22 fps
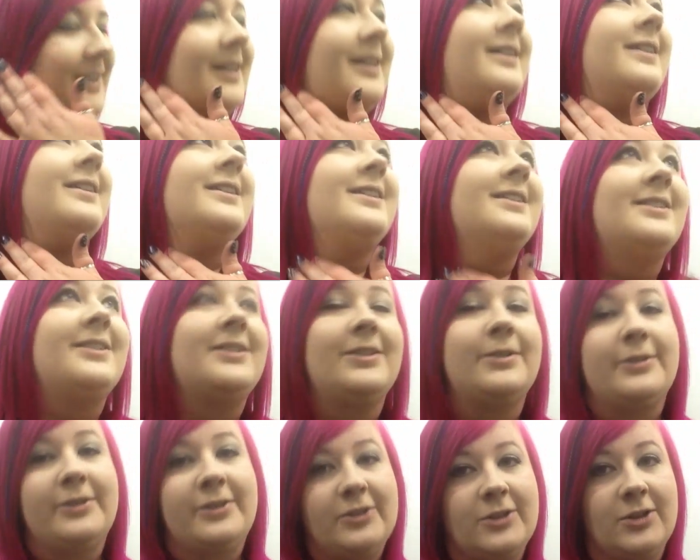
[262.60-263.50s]
God, it's
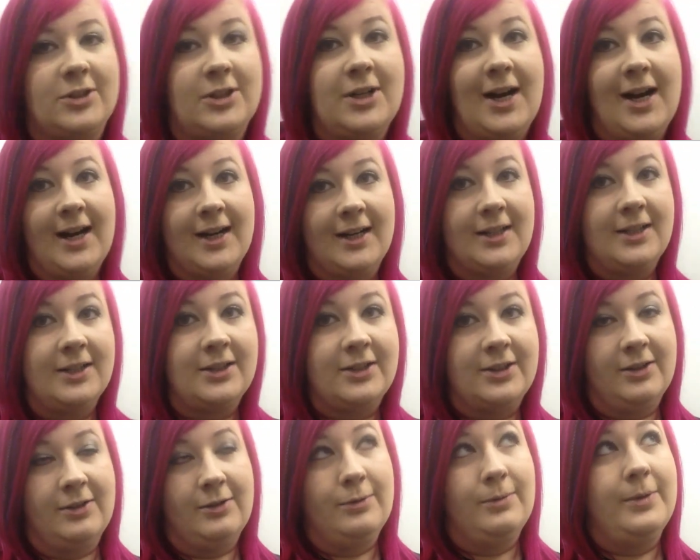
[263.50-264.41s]
going to drag
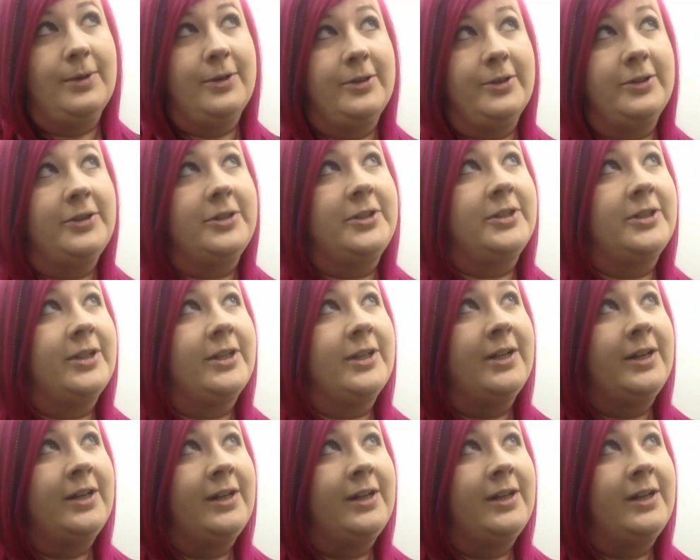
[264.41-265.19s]
so much.